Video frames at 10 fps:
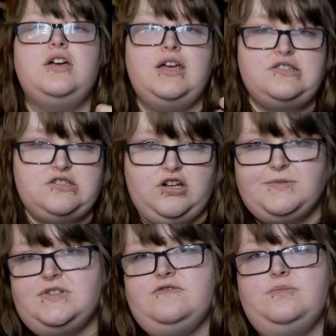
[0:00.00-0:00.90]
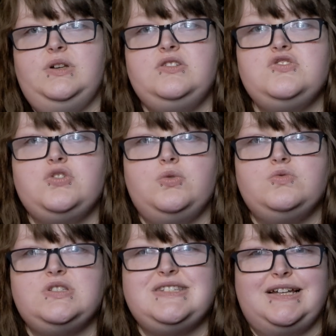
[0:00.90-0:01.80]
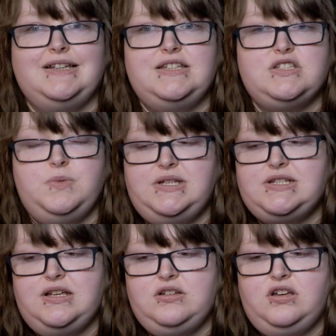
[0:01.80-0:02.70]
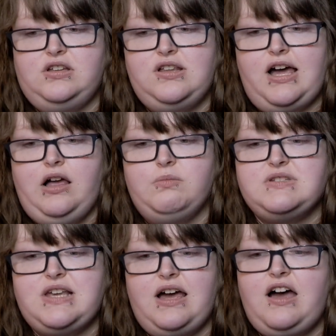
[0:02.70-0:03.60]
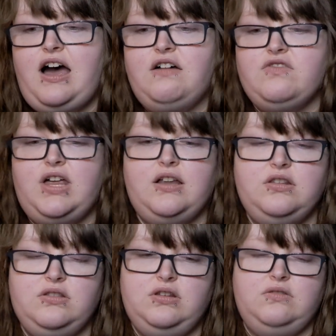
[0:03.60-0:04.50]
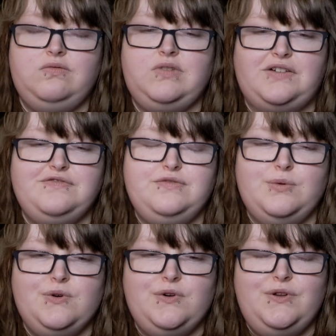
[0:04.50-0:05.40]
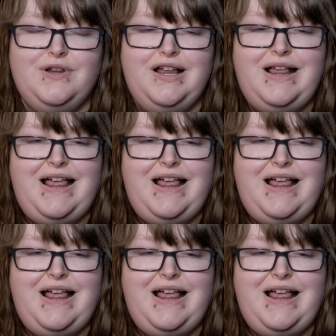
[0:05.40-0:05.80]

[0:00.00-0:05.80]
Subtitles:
it stops it from being so sickly sweet and helps have that floral,